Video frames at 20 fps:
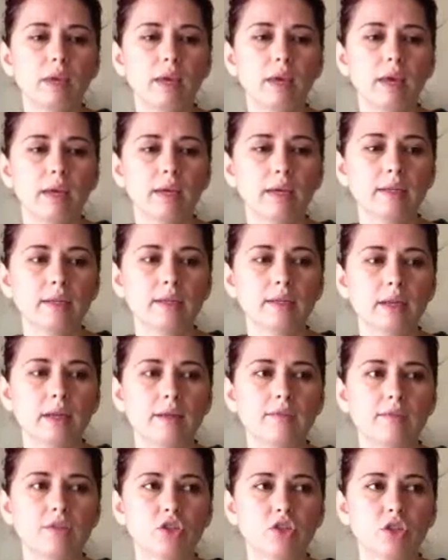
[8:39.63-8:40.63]
And
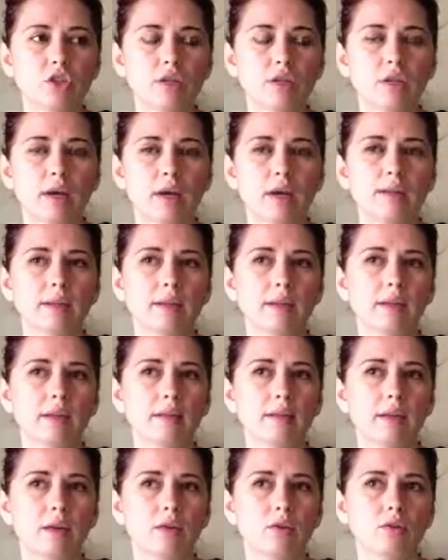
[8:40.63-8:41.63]
I've started that,
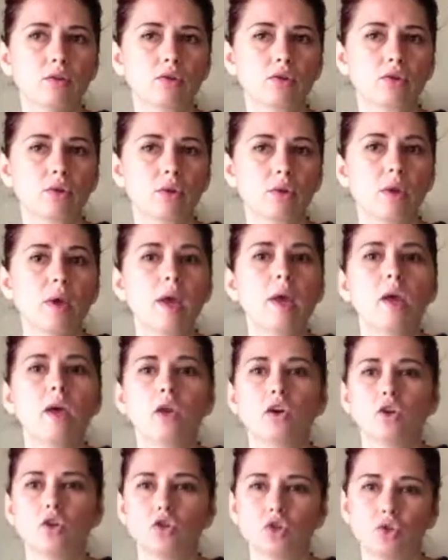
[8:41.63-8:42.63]
and then also
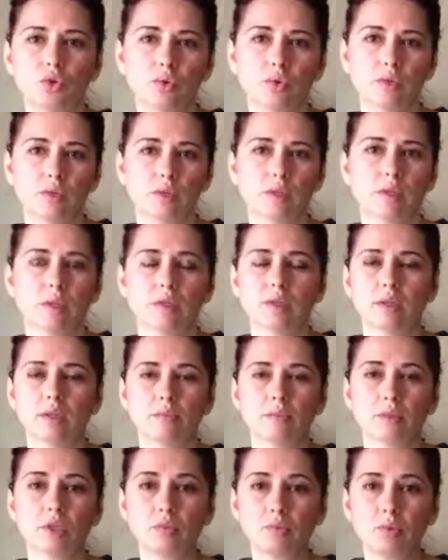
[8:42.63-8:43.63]
juice,
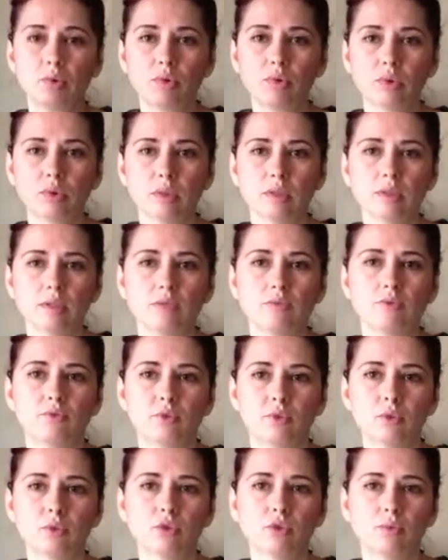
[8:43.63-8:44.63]
smoothies,
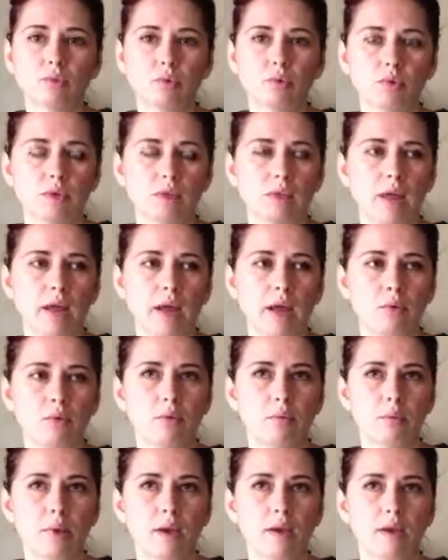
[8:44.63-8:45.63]
fruit smoothie that I
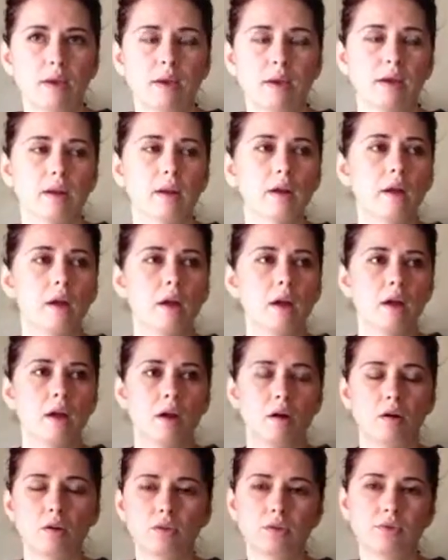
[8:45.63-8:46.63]
would make, and
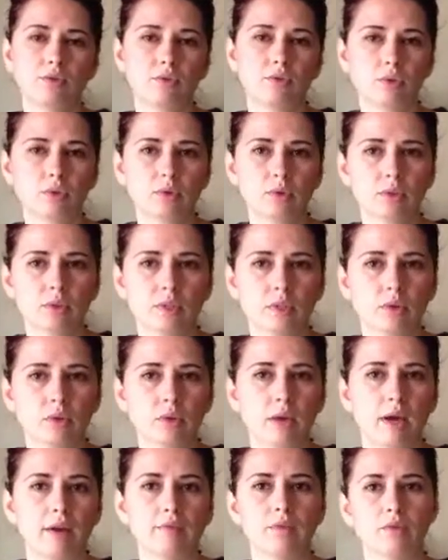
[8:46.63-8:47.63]
all the fruits, you know,
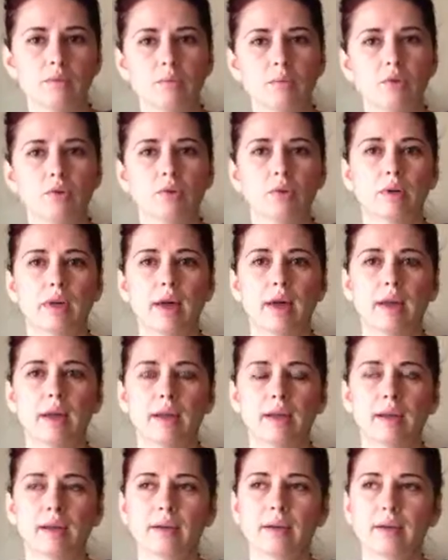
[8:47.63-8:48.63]
have to be
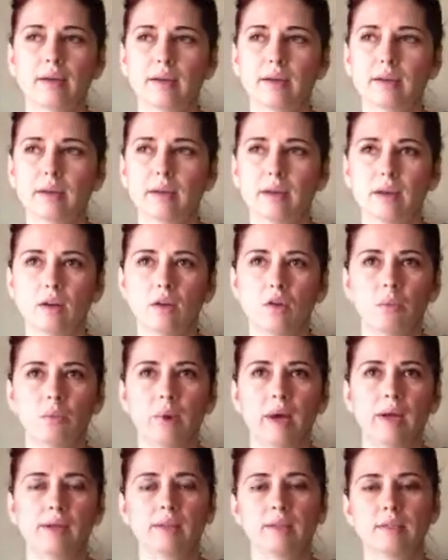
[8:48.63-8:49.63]
organic and no
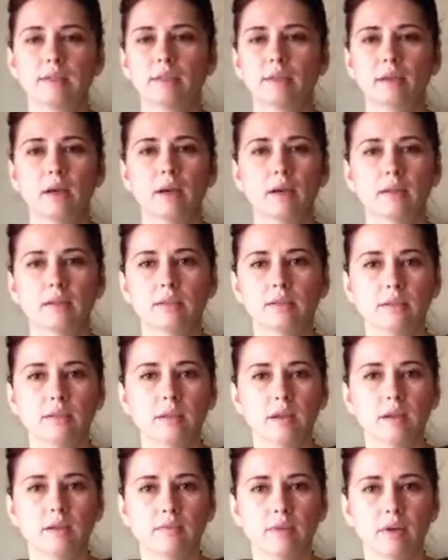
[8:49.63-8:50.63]
pesticides and
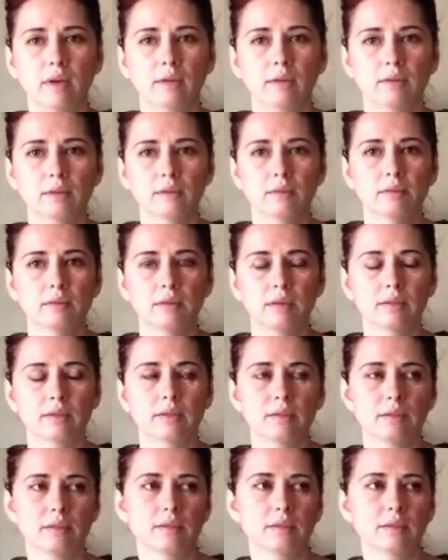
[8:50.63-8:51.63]
none of that
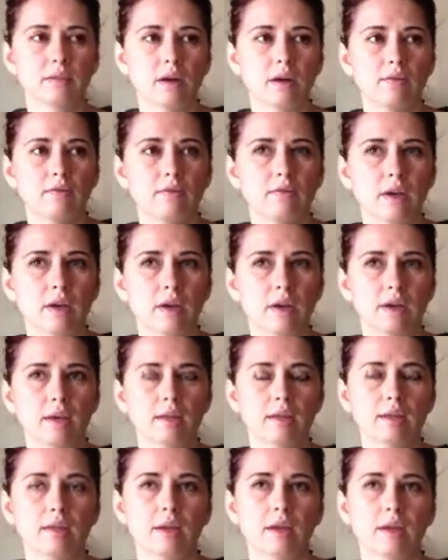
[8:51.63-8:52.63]
nonsense stuff.
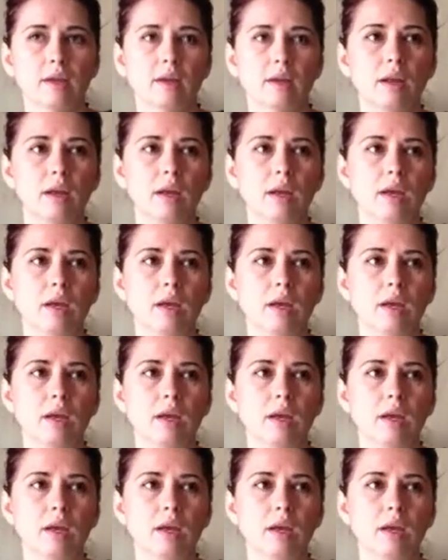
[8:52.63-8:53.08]
And then